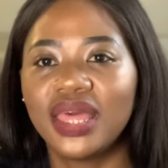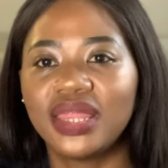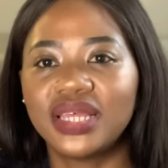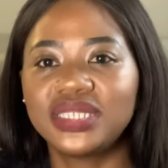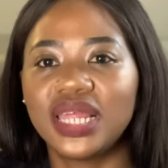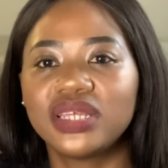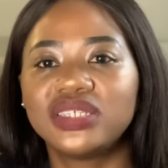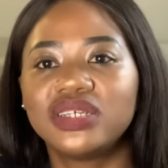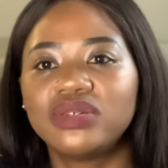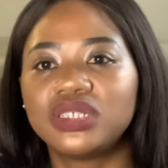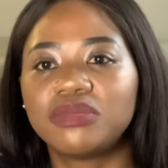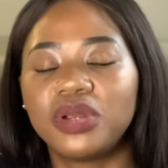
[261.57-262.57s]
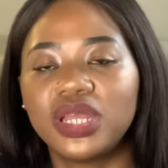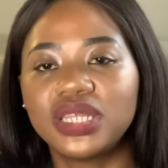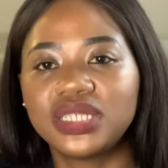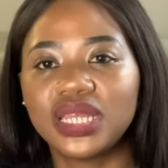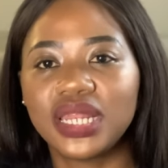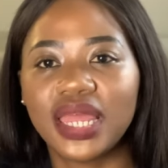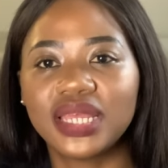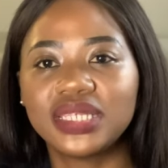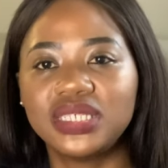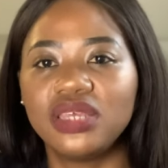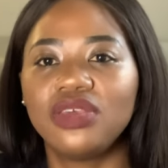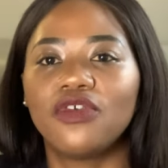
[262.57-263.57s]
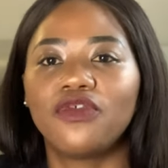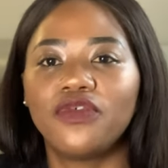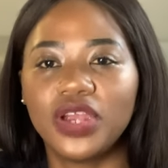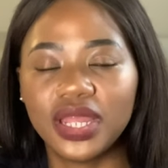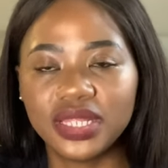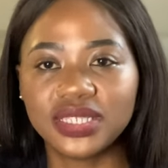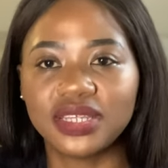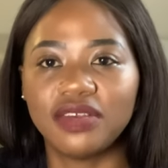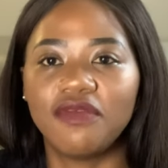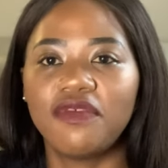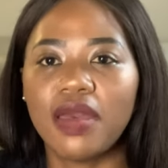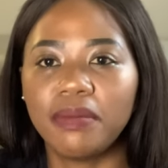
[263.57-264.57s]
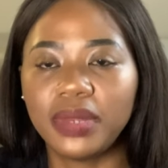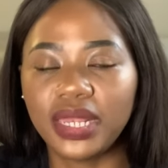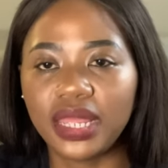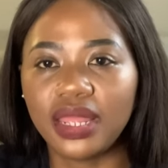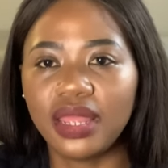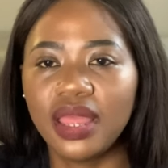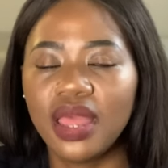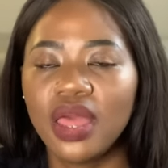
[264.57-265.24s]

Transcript: that's like so depressing, like seeing your friends and family